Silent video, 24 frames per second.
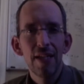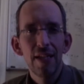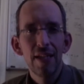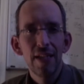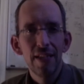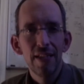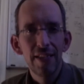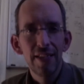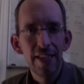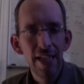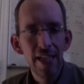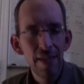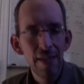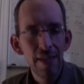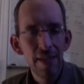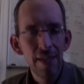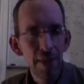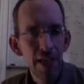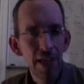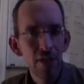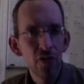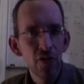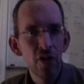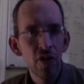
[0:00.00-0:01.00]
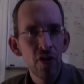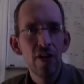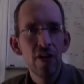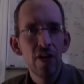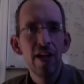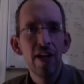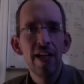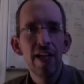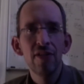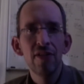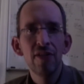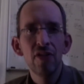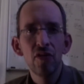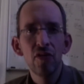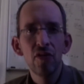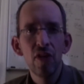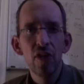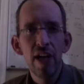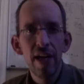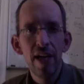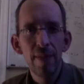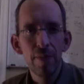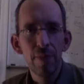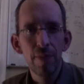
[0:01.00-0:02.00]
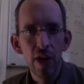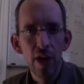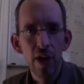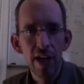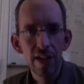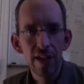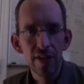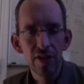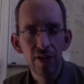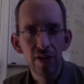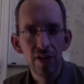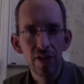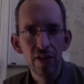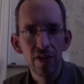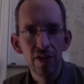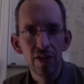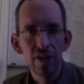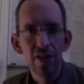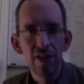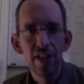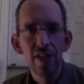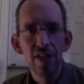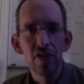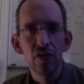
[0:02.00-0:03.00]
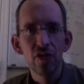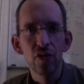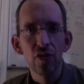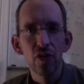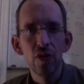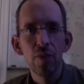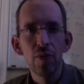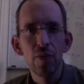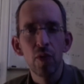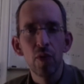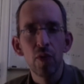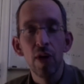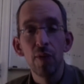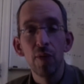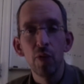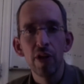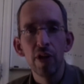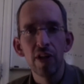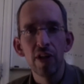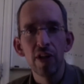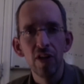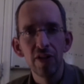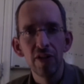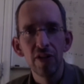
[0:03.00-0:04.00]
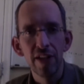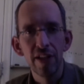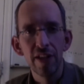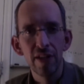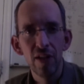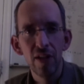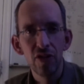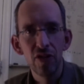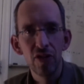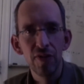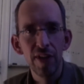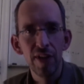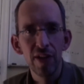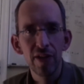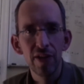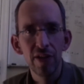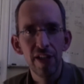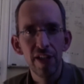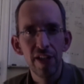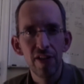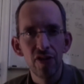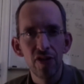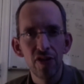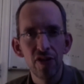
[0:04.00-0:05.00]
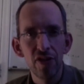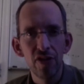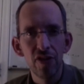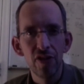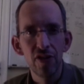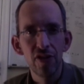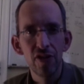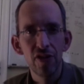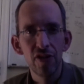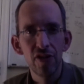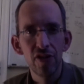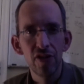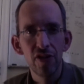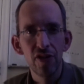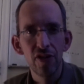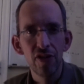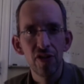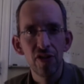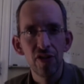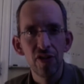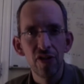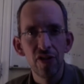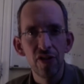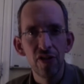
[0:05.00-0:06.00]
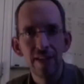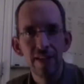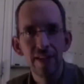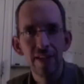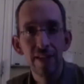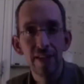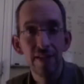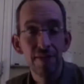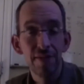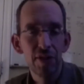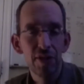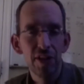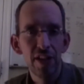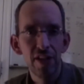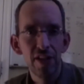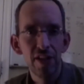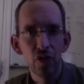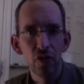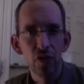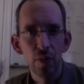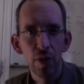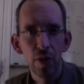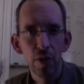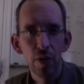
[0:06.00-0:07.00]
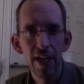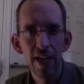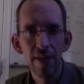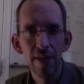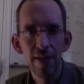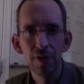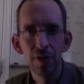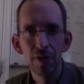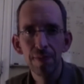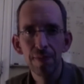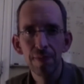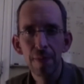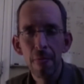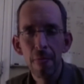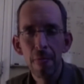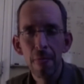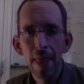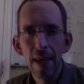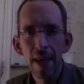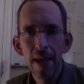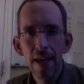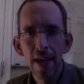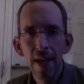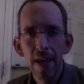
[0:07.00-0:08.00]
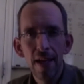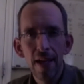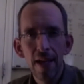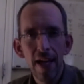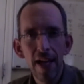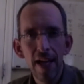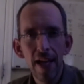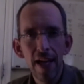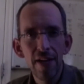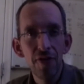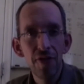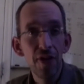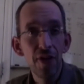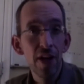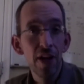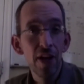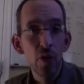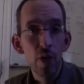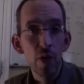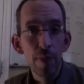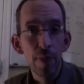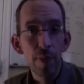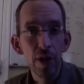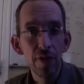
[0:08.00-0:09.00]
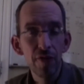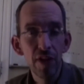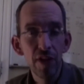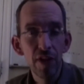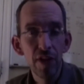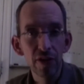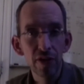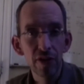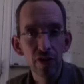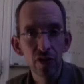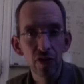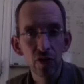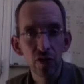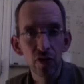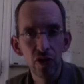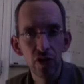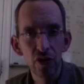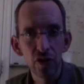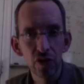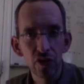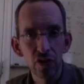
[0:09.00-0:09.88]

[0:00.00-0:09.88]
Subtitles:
Yep, I run our hands-on lab practice here at Taneja Group, what we call technology validations and Taneja Group Labs. And there we put vendor solutions